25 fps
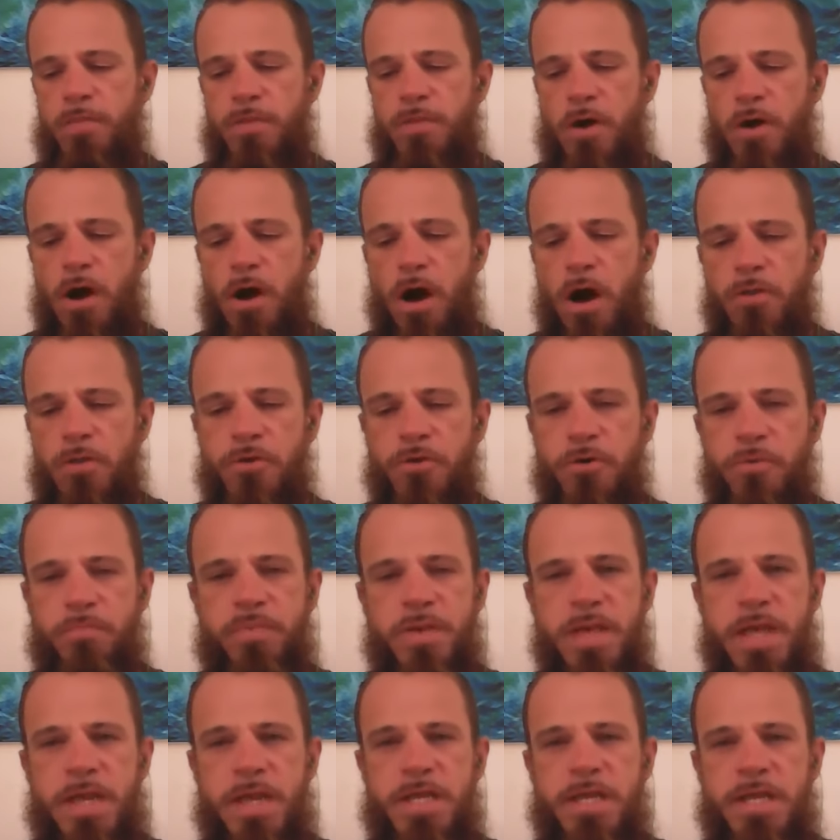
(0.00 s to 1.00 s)
the
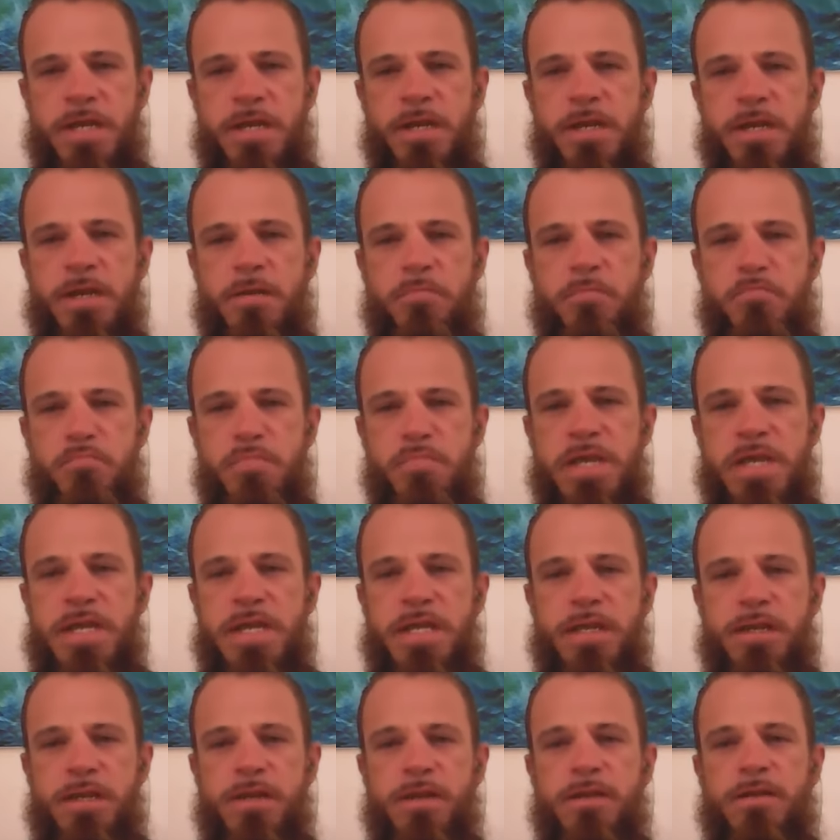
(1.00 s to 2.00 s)
underpinning
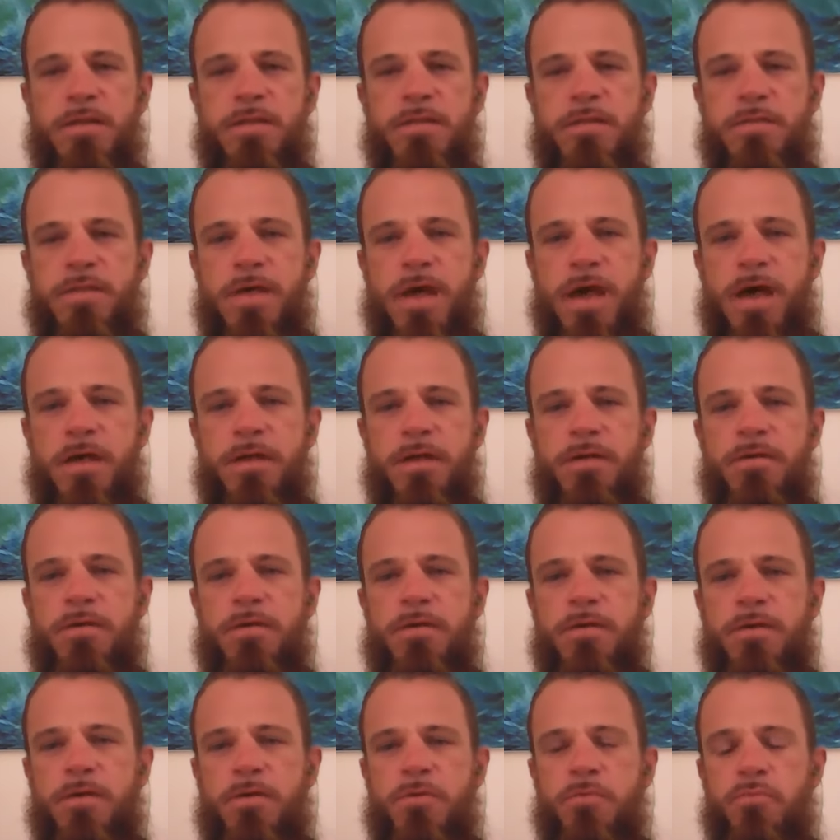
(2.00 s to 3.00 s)
meaning
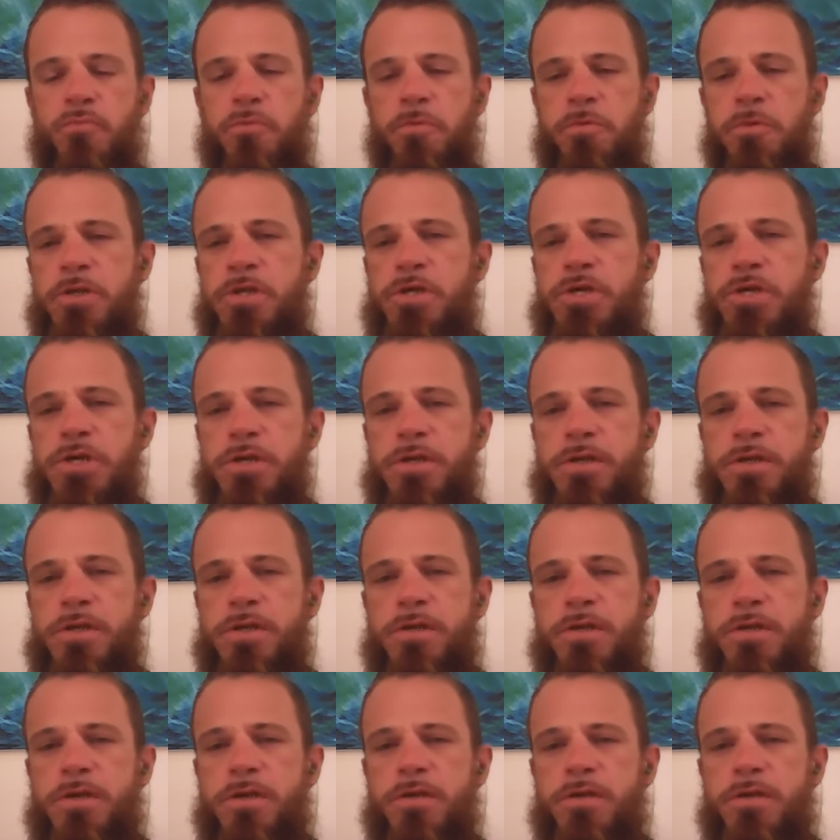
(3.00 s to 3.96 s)
that religion